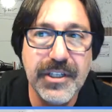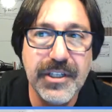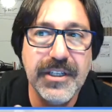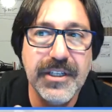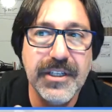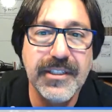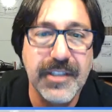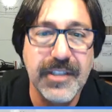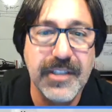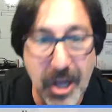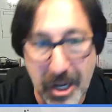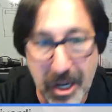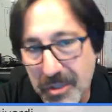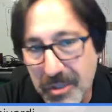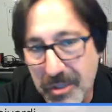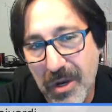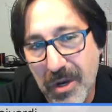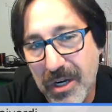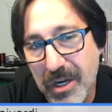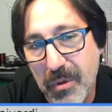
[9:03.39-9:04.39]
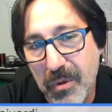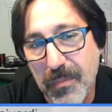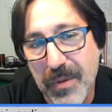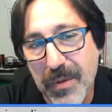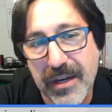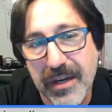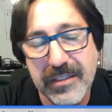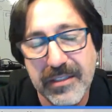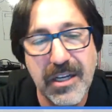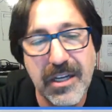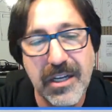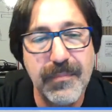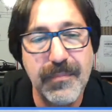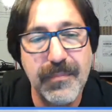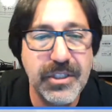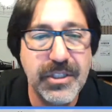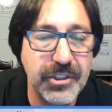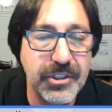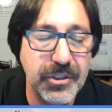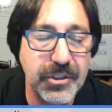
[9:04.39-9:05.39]
is an underwater robotics
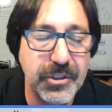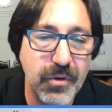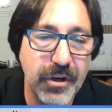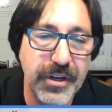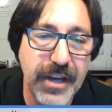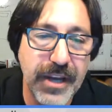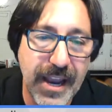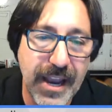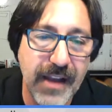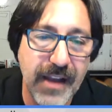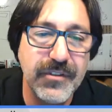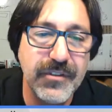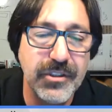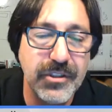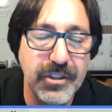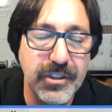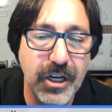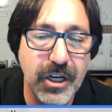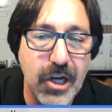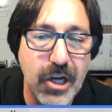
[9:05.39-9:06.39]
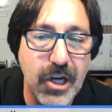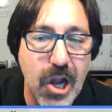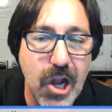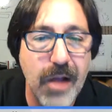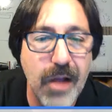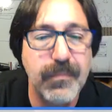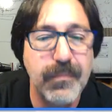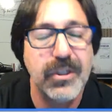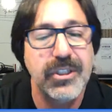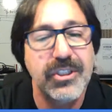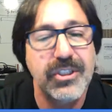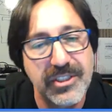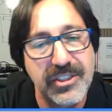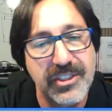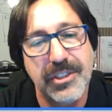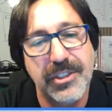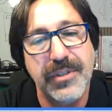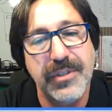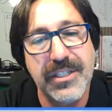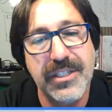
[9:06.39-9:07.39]
competition where you have to accomplish a
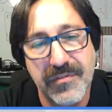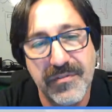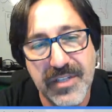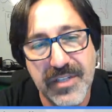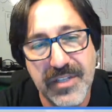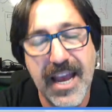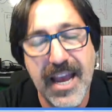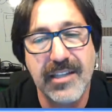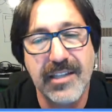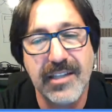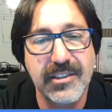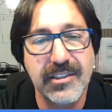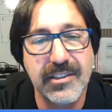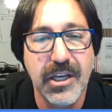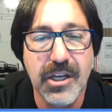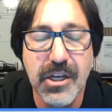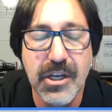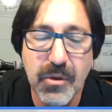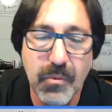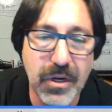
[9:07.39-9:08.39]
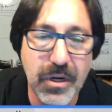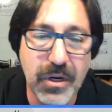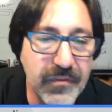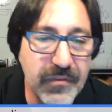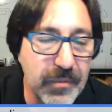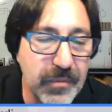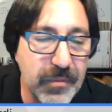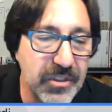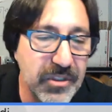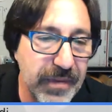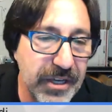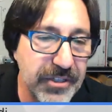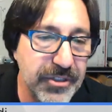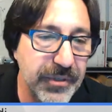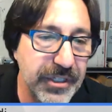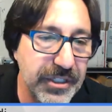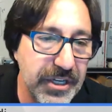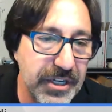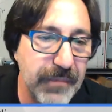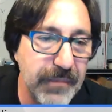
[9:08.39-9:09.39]
series of tasks. One of them is
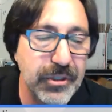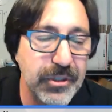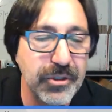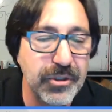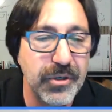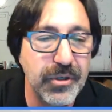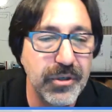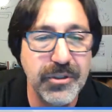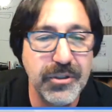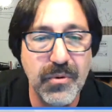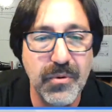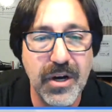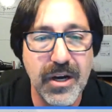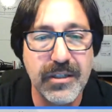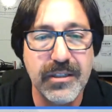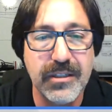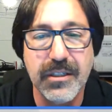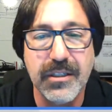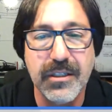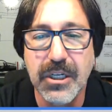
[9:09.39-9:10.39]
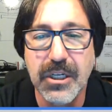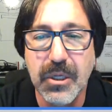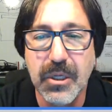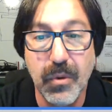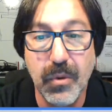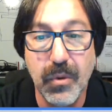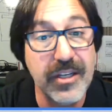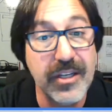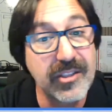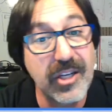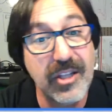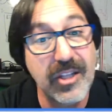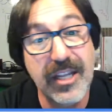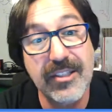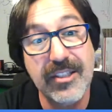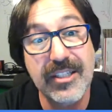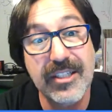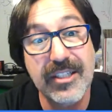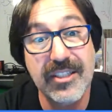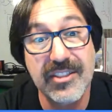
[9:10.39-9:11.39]
measuring temperature underwater. One is
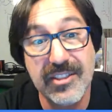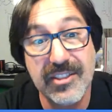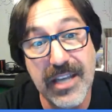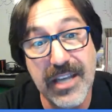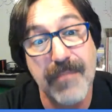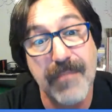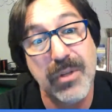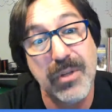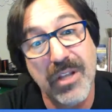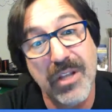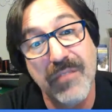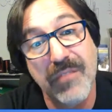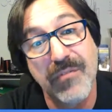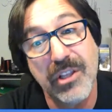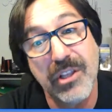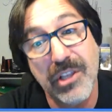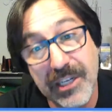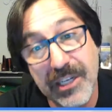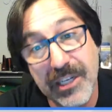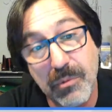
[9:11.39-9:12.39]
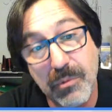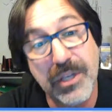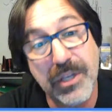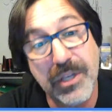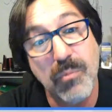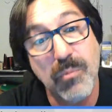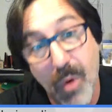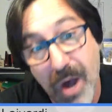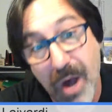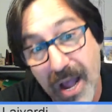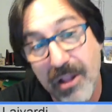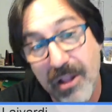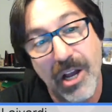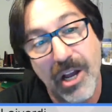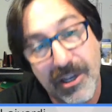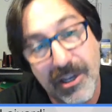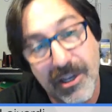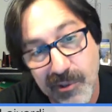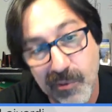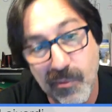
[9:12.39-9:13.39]
collecting a sample of a liquid while
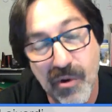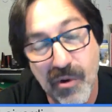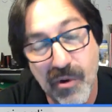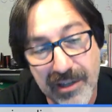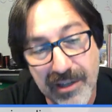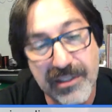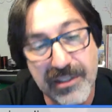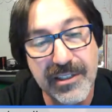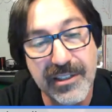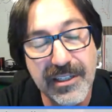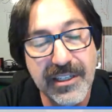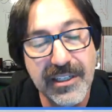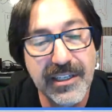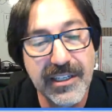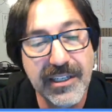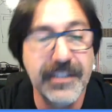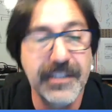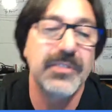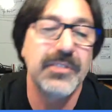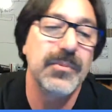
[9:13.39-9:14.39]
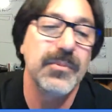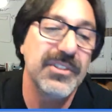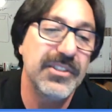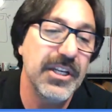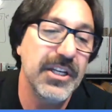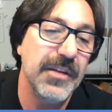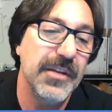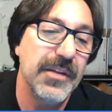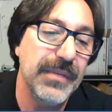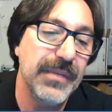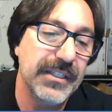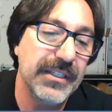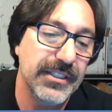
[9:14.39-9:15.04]
underwater. And this was done